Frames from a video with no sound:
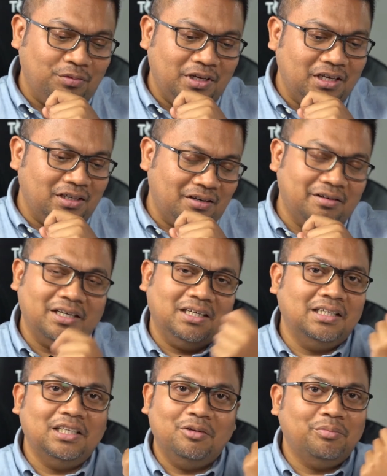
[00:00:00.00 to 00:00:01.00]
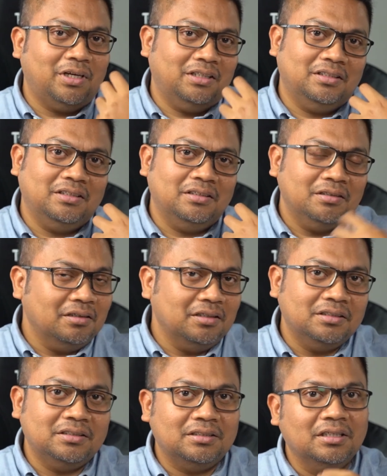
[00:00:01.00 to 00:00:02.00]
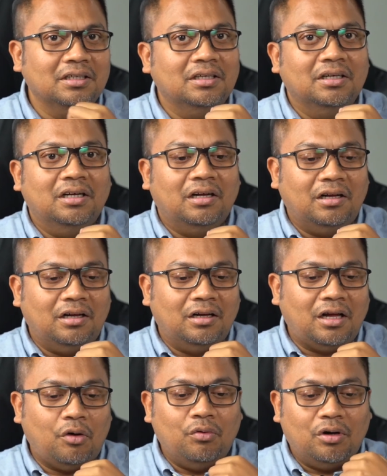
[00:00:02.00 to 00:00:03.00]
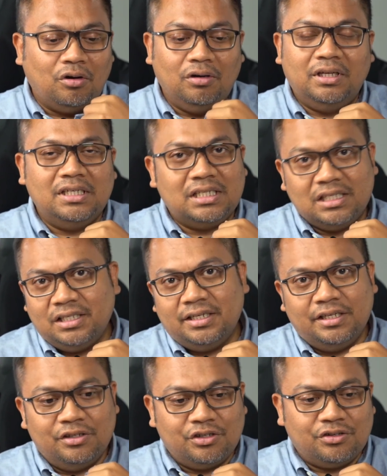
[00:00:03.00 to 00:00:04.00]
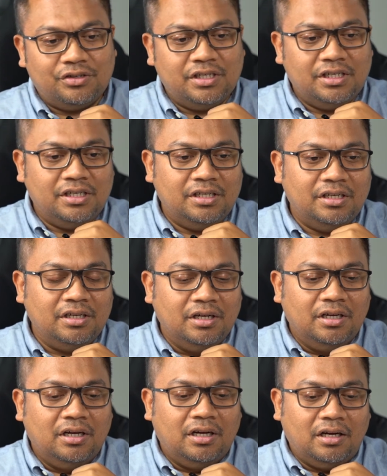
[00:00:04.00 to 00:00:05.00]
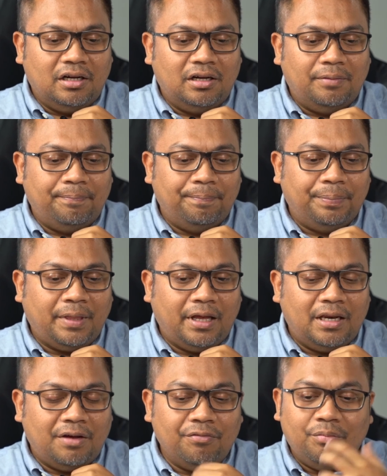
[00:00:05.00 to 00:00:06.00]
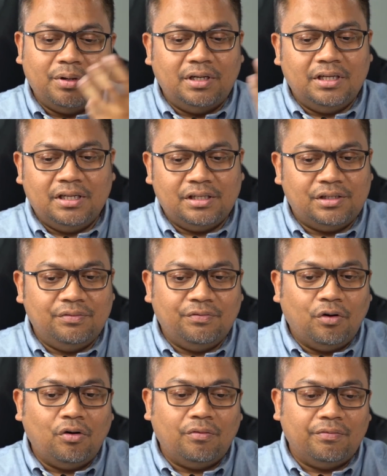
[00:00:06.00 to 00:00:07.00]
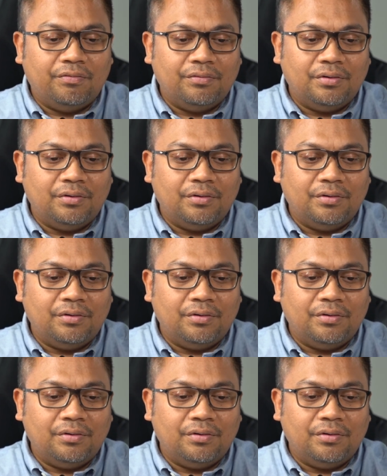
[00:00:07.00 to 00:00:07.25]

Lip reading: It directly impacted us, our colleagues in the industry, and everybody that's involved.